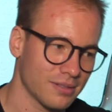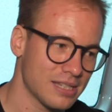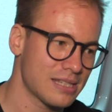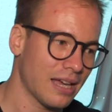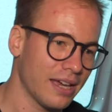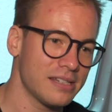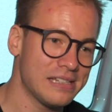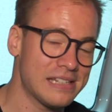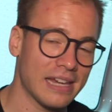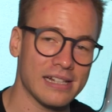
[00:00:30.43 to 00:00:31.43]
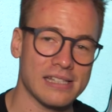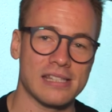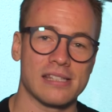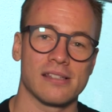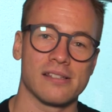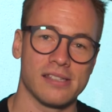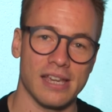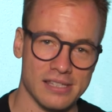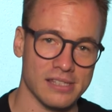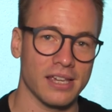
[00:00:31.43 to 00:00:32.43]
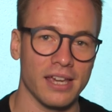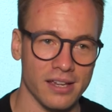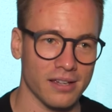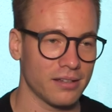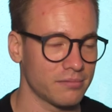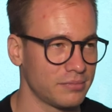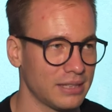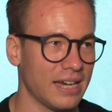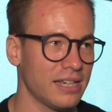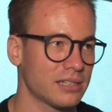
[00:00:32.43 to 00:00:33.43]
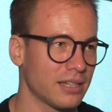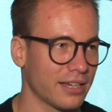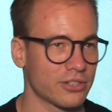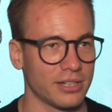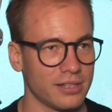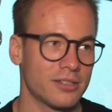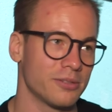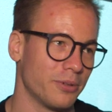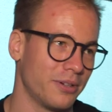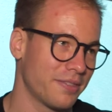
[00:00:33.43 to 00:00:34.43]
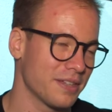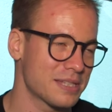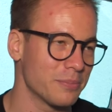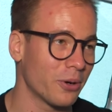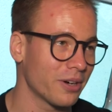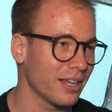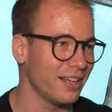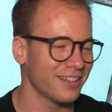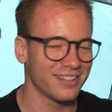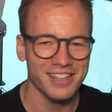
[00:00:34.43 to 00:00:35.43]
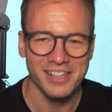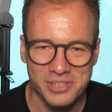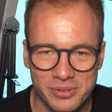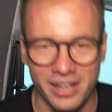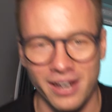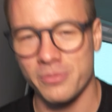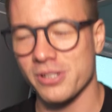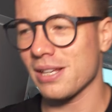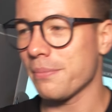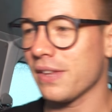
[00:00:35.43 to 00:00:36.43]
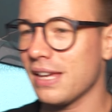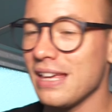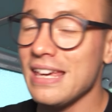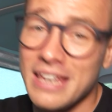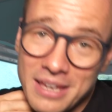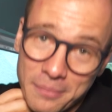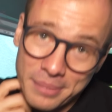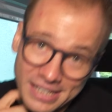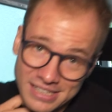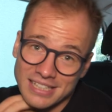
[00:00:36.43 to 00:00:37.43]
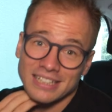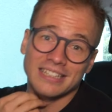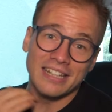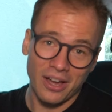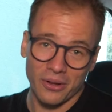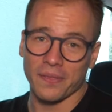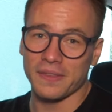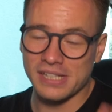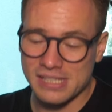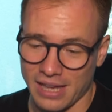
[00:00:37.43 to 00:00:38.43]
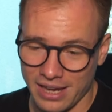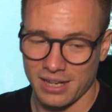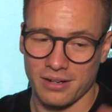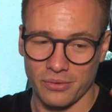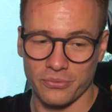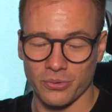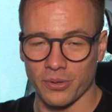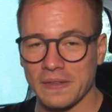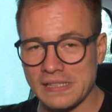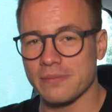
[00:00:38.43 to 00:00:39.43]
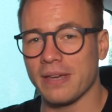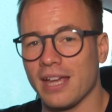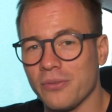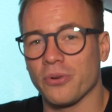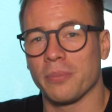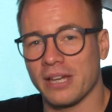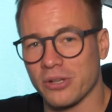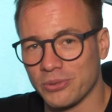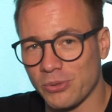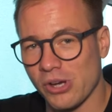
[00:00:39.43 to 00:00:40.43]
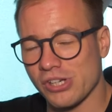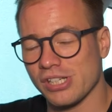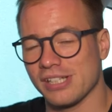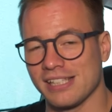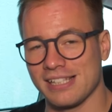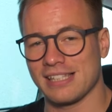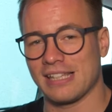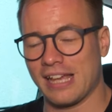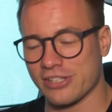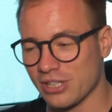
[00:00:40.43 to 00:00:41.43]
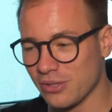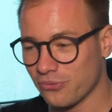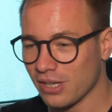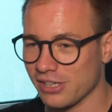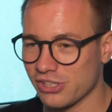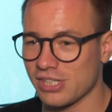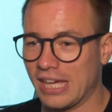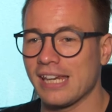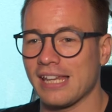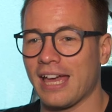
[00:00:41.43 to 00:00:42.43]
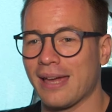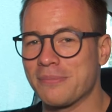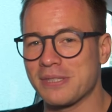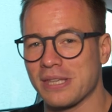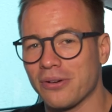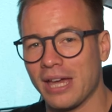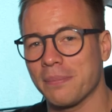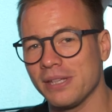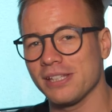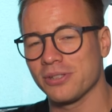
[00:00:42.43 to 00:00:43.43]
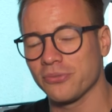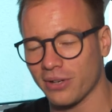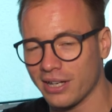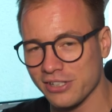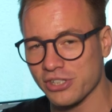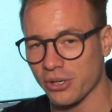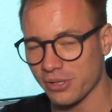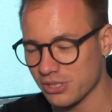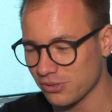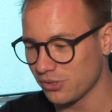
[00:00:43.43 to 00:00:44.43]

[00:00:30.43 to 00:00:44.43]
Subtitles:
design details yesterday night, actually this morning, 2 AM or something. But now the design for this van, for my conversion, is actually finished. And I'm so happy to finally show it to